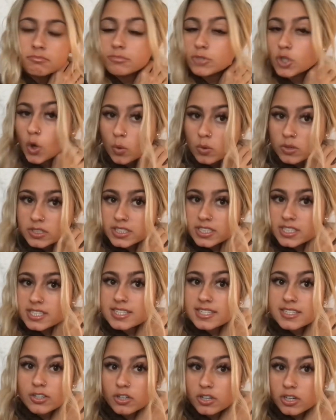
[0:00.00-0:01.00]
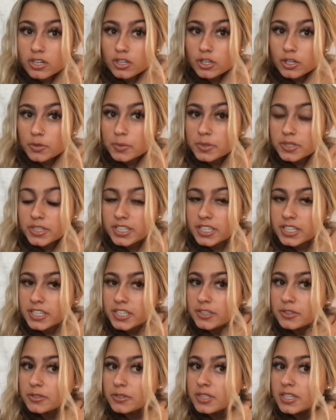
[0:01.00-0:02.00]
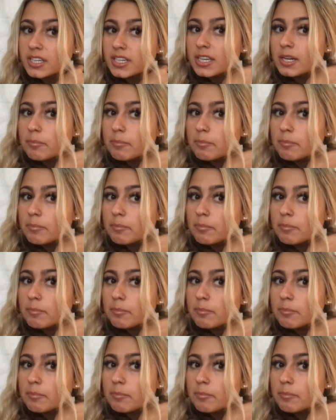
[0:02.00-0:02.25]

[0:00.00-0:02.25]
totally, it's still gonna look really cute,